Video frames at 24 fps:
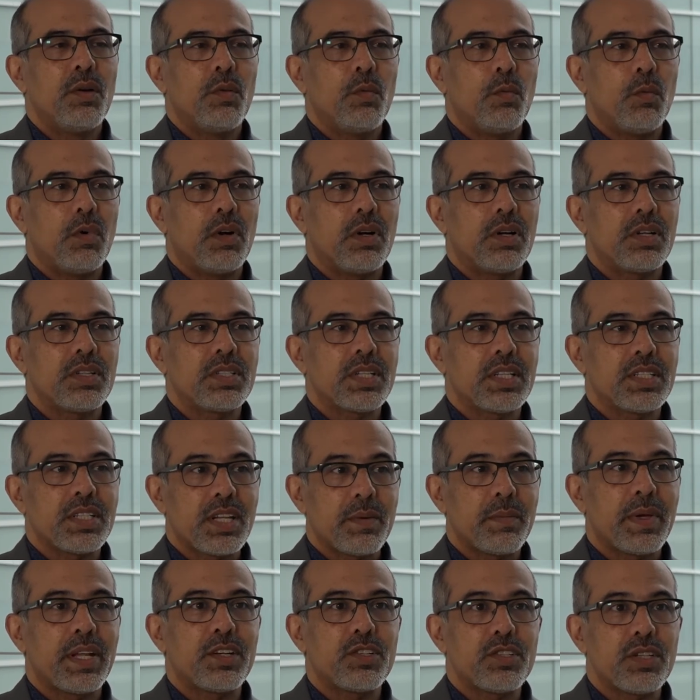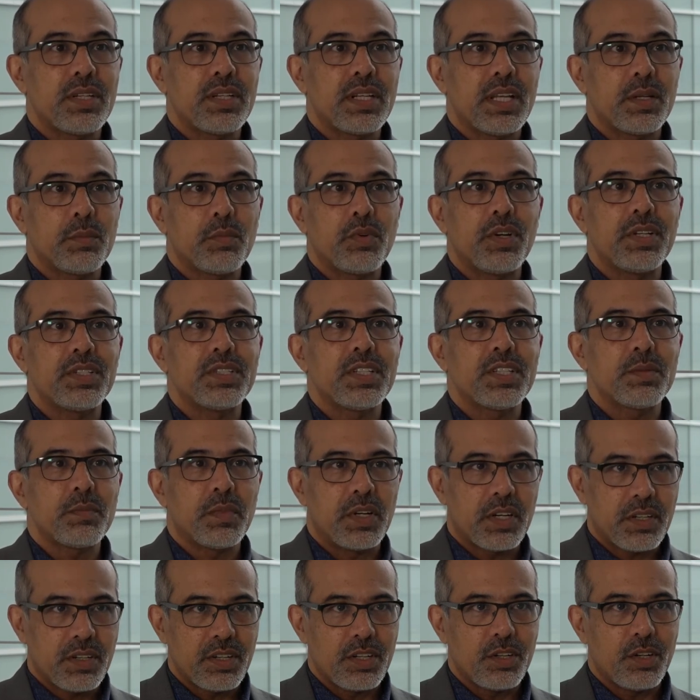was, as I mentioned, at Princess
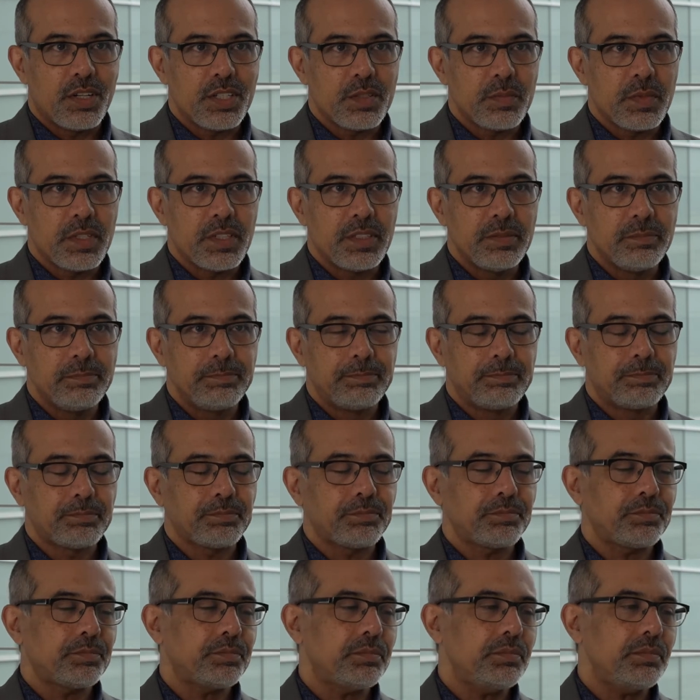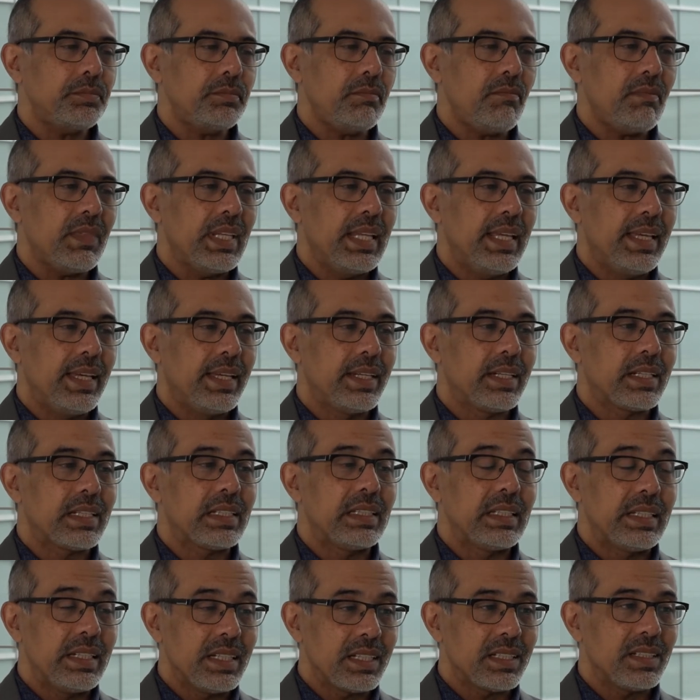Margaret Hospital. And
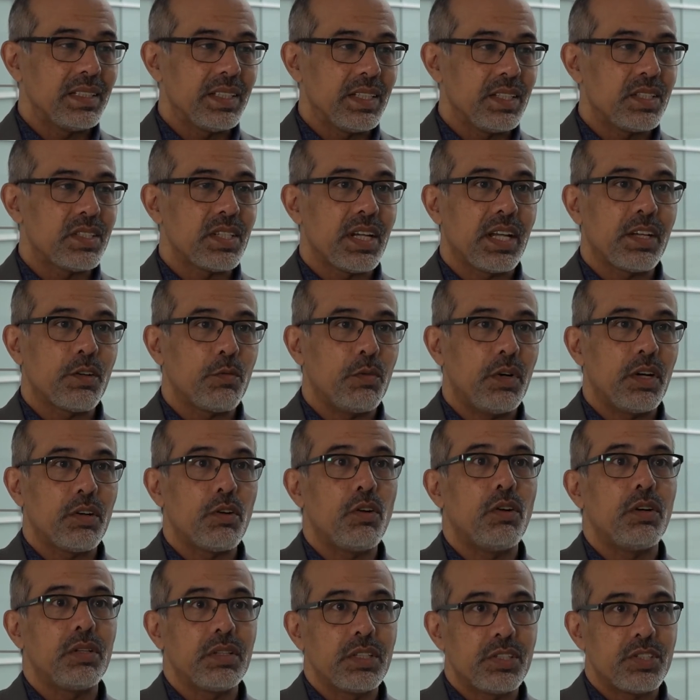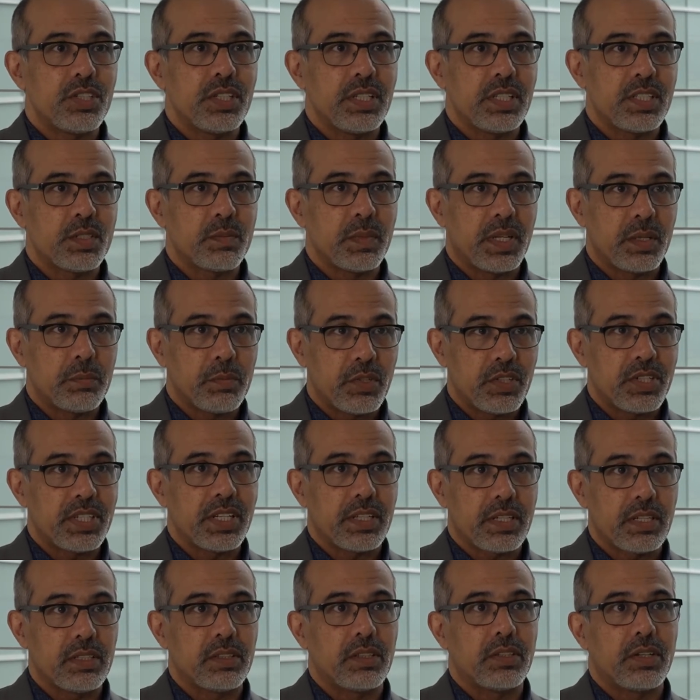clinically, psycho-oncology is my
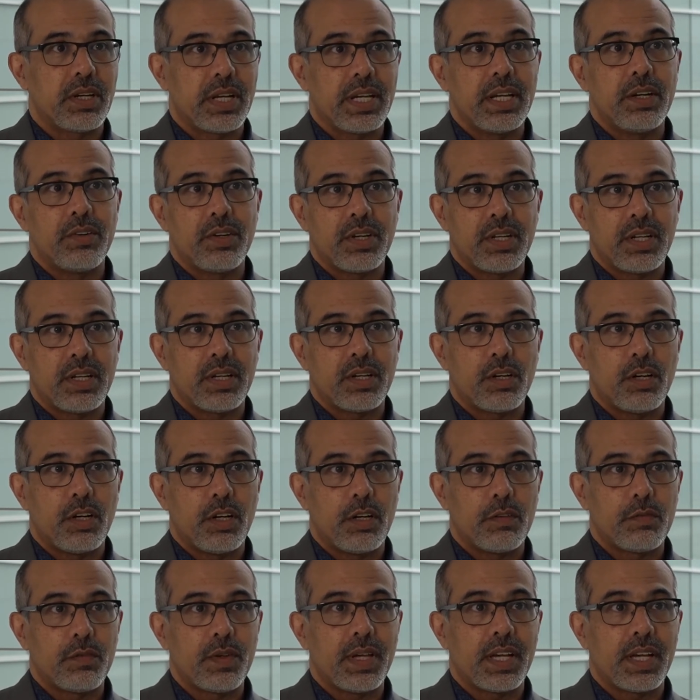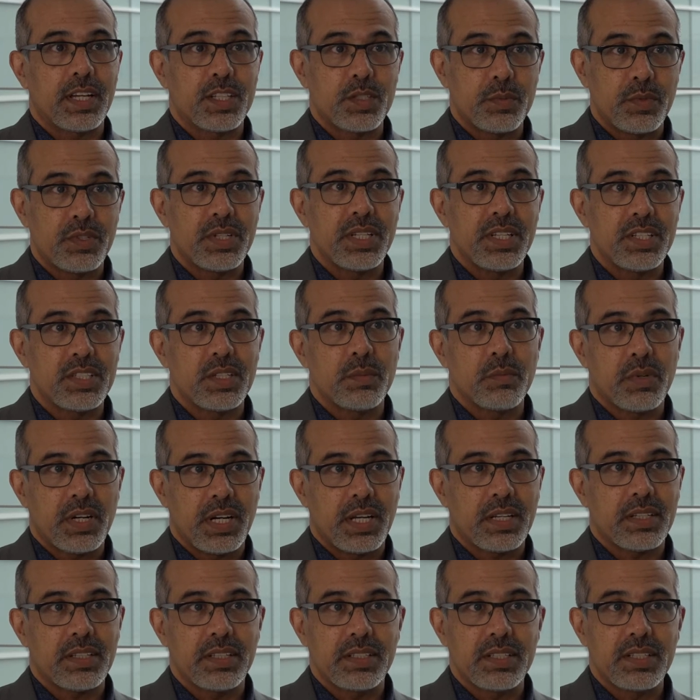particular area of expertise and
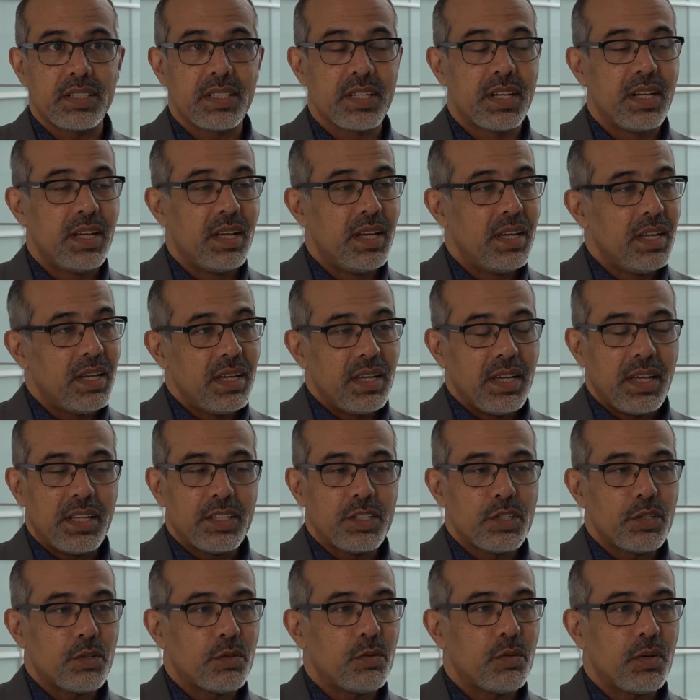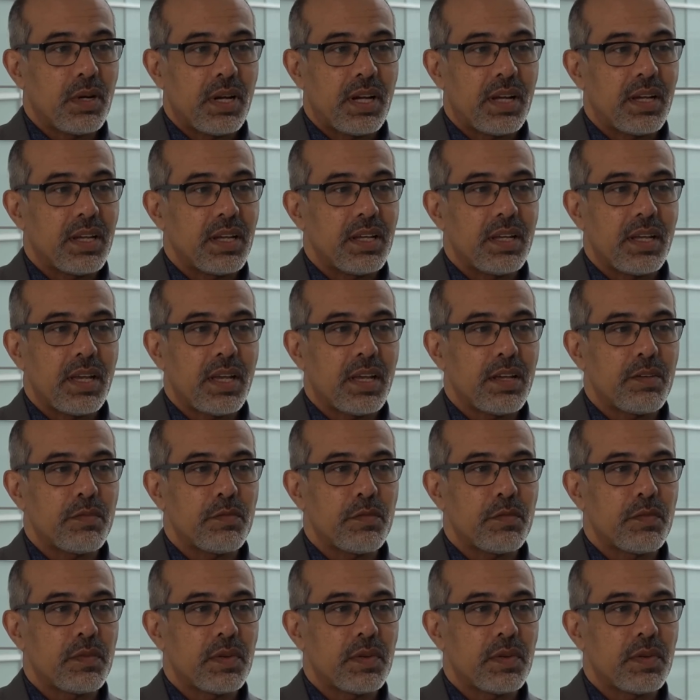practice. And so I have